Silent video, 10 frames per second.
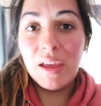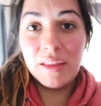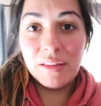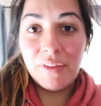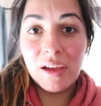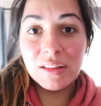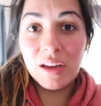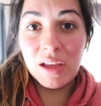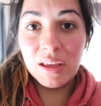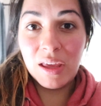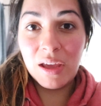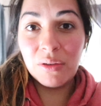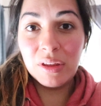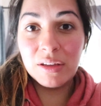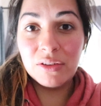and the fact that I can't
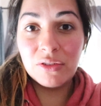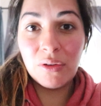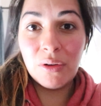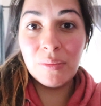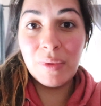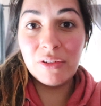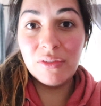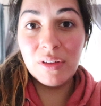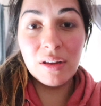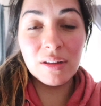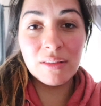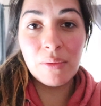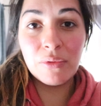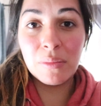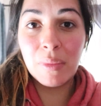really control much of it
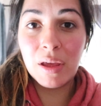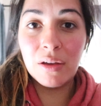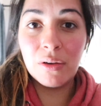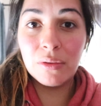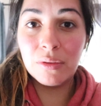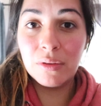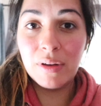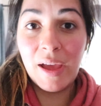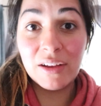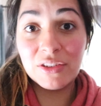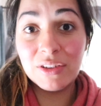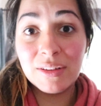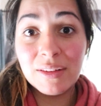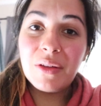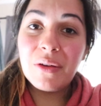except for my own
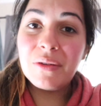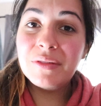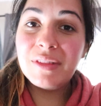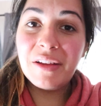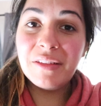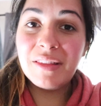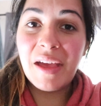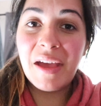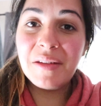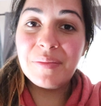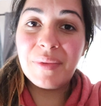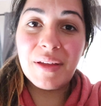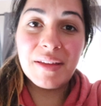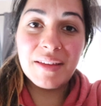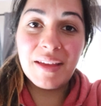actions. So there's that.
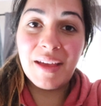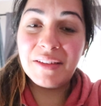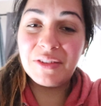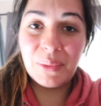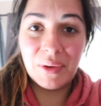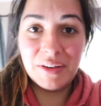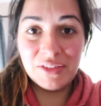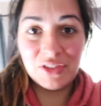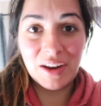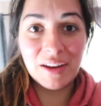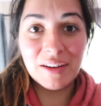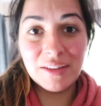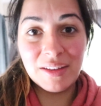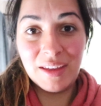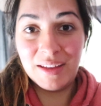But yeah, just wanted to share
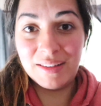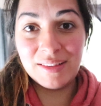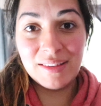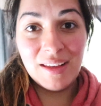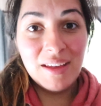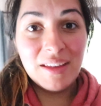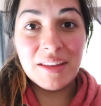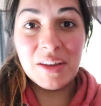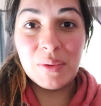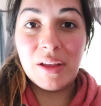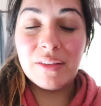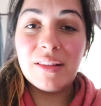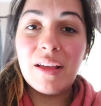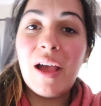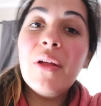in case anyone else
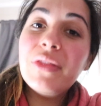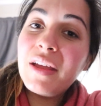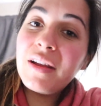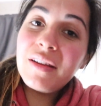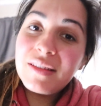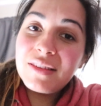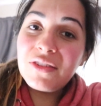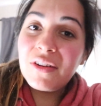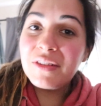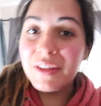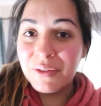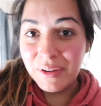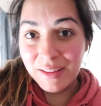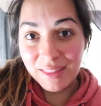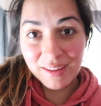out there is struggling
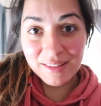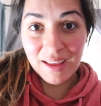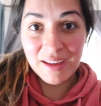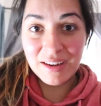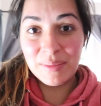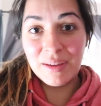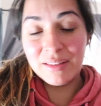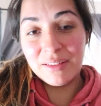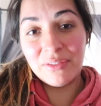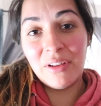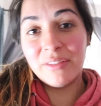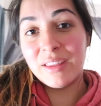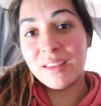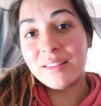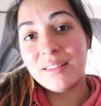with anxiety because of all of
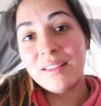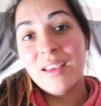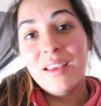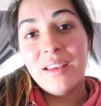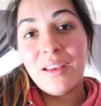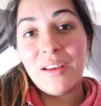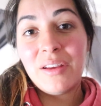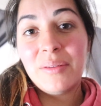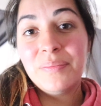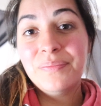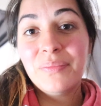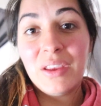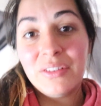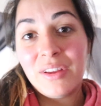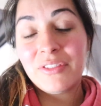this.
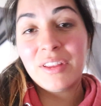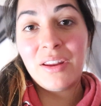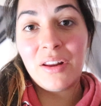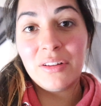You're definitely not